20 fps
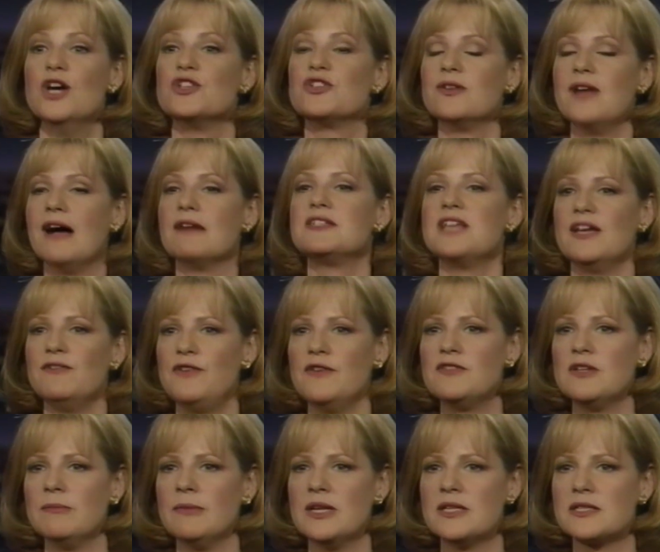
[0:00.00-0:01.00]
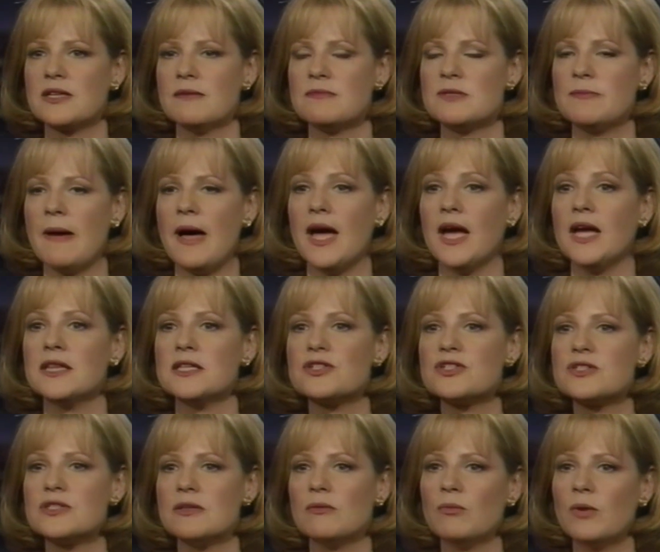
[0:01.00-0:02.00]
So now 10-15 minutes comes by, and
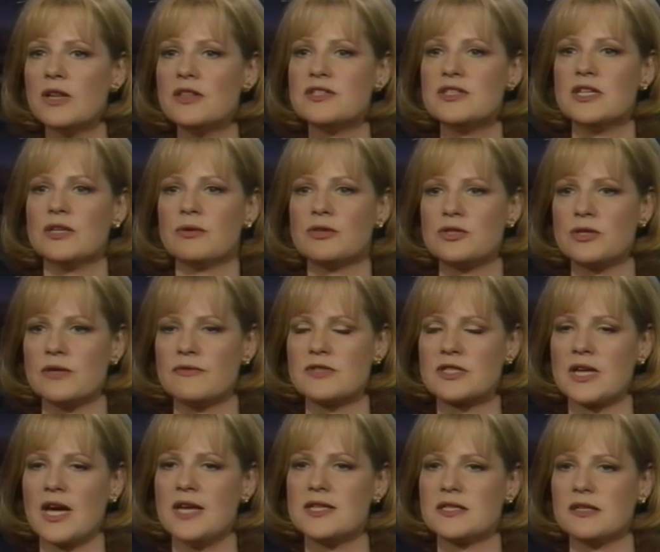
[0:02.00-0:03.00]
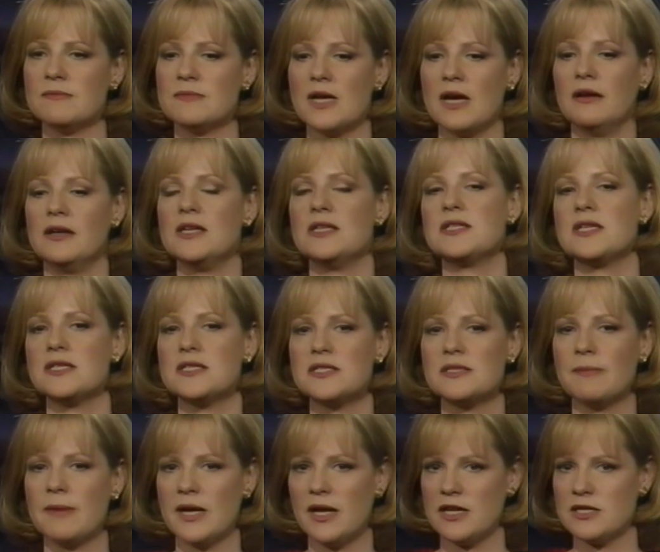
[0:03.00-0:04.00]
one of the Secret Service guys comes out, and he says to
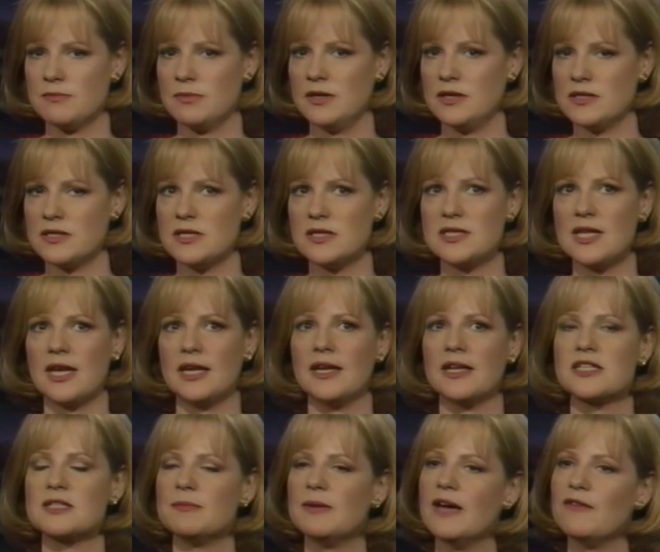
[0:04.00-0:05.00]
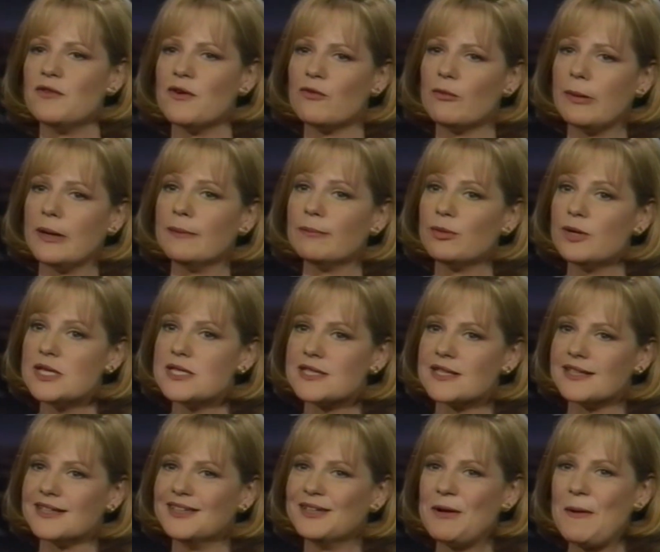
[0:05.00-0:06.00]
my husband as he's standing next to me, "Have you ever been in
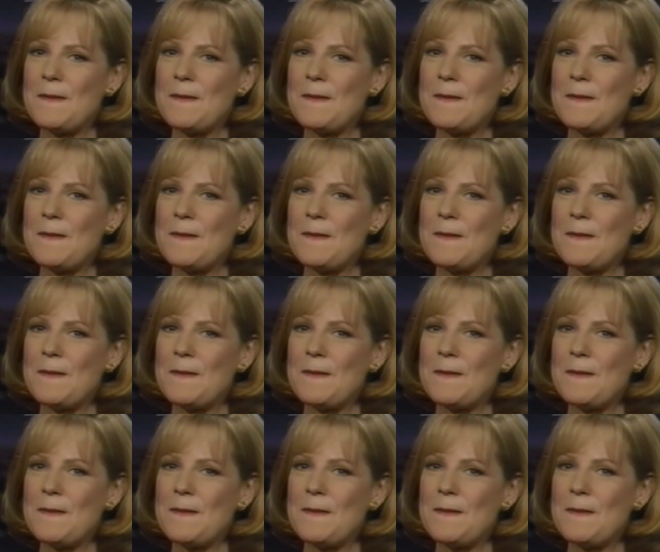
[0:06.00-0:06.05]
prison?"